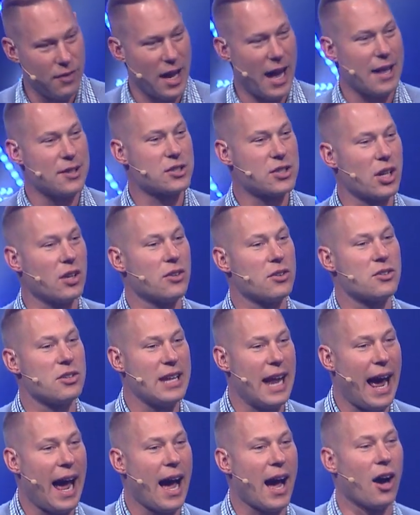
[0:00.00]
And so
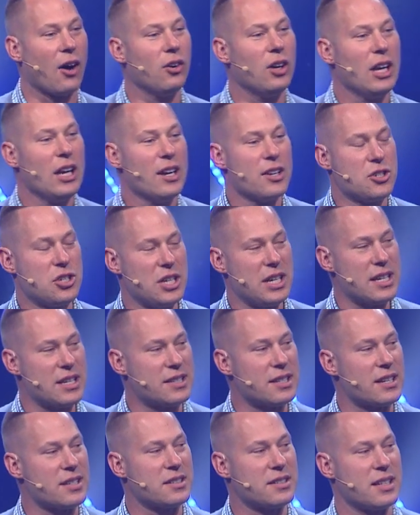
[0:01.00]
now
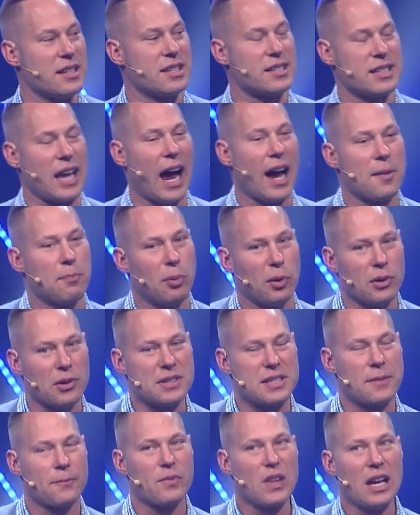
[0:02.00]
Jesus'
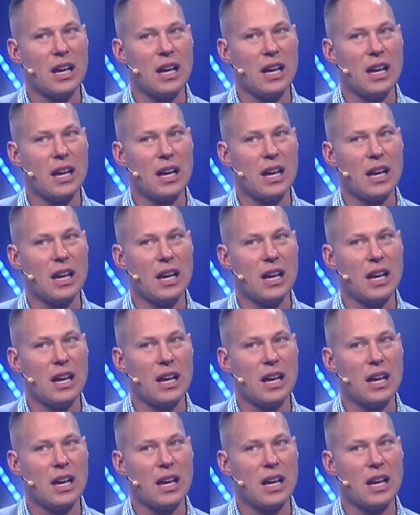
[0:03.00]
disciples,